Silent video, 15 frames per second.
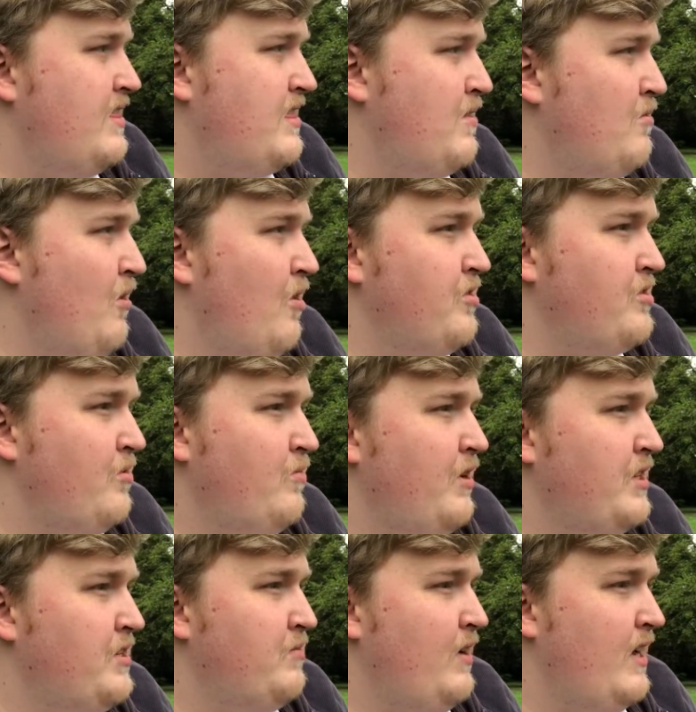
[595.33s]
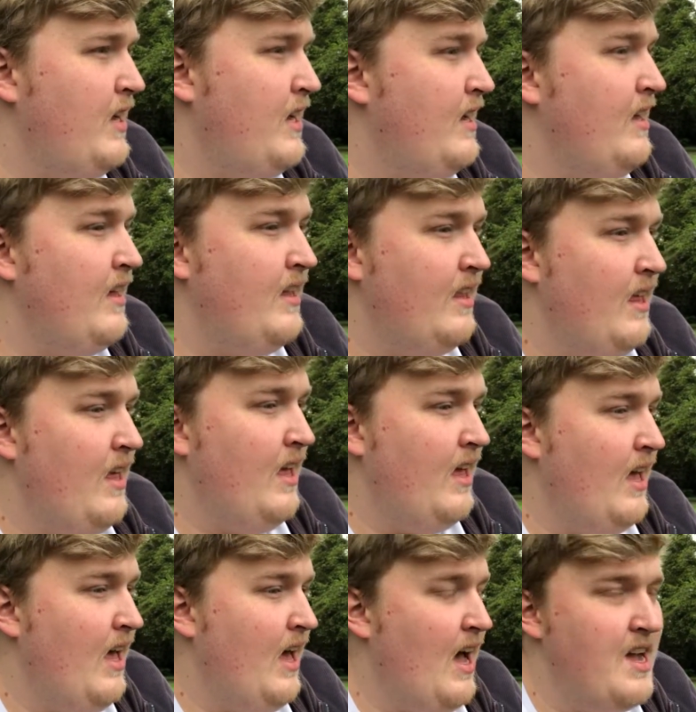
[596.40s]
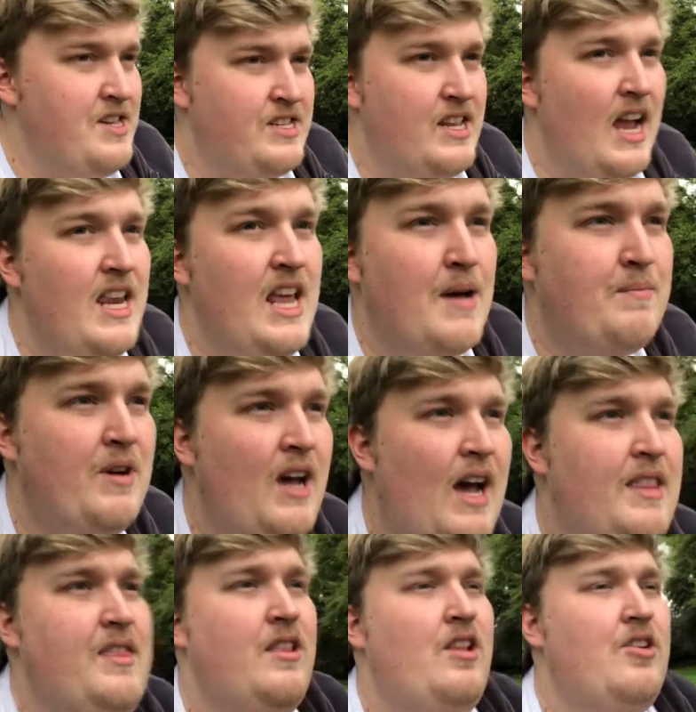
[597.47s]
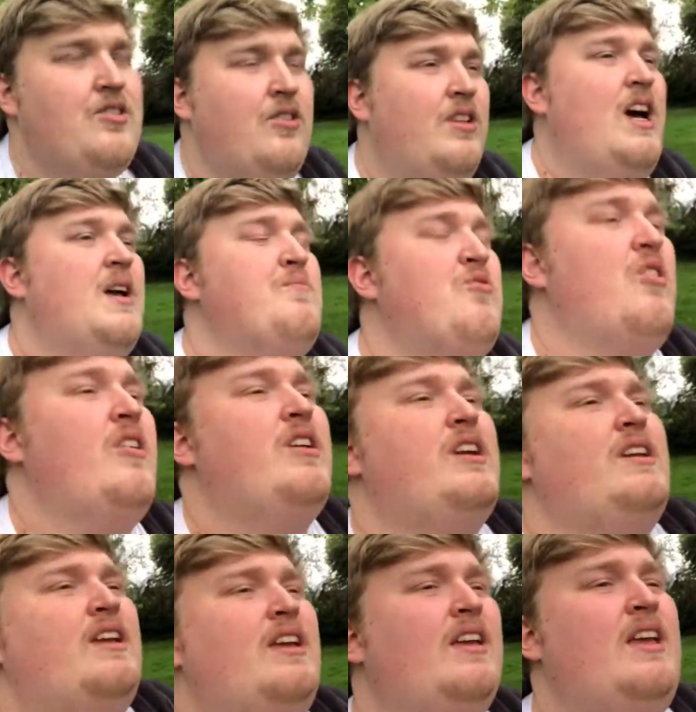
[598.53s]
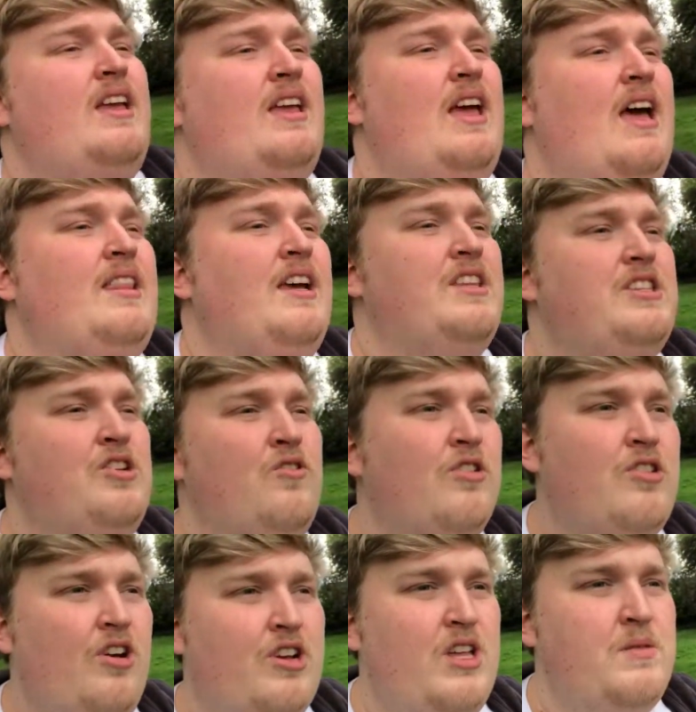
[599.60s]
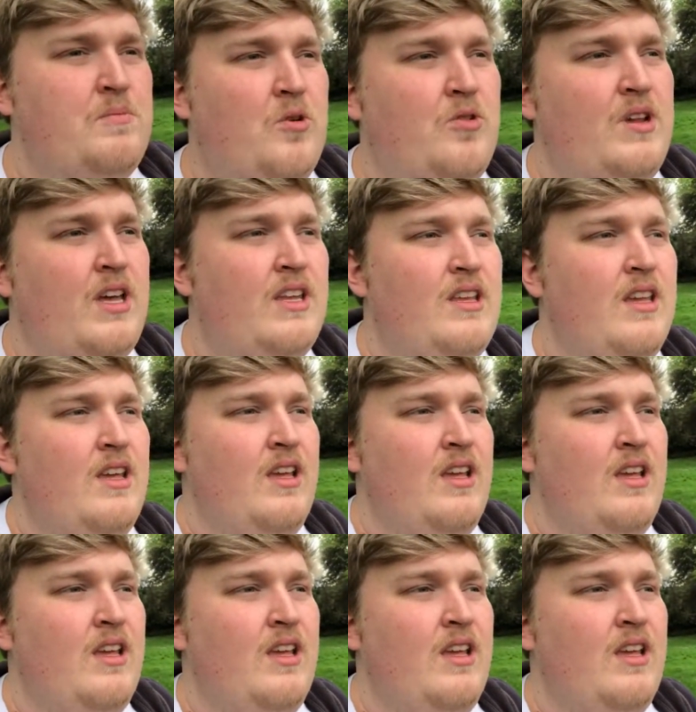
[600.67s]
there were also ones where I stayed up at the local library at like 2 o'clock in the morning